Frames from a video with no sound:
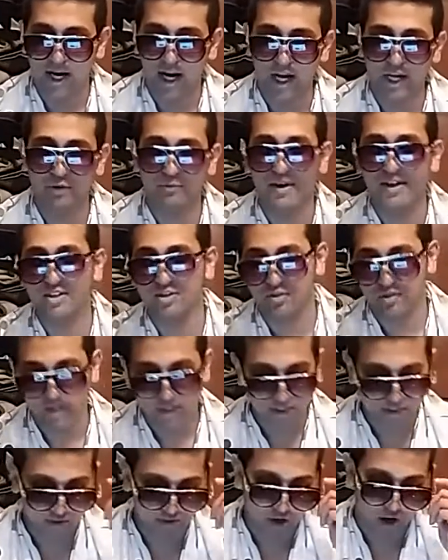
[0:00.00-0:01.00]
Anyway, so
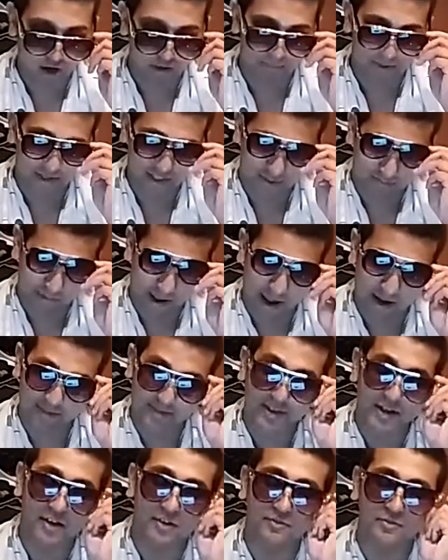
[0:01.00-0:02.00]
let's talk about
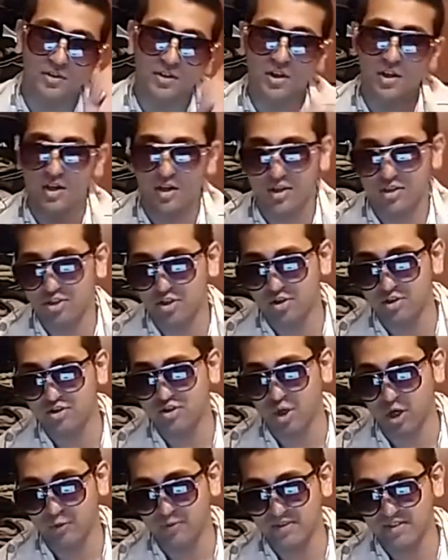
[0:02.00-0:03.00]
SmackDown. Show
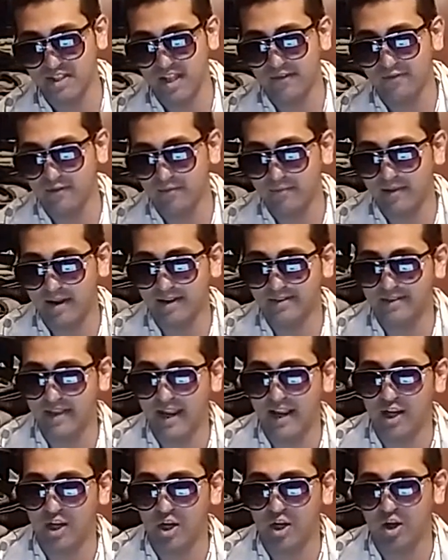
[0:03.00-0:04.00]
started with Stephanie McMahon
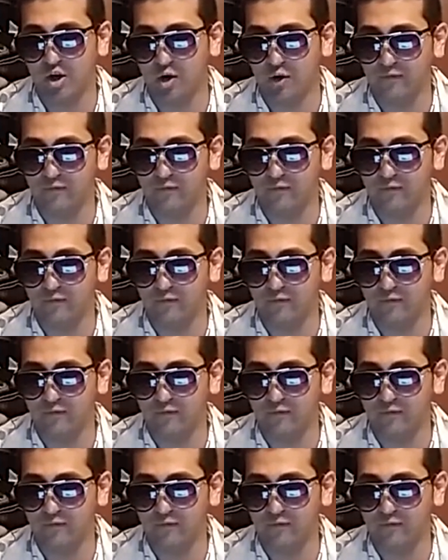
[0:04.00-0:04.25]
thanking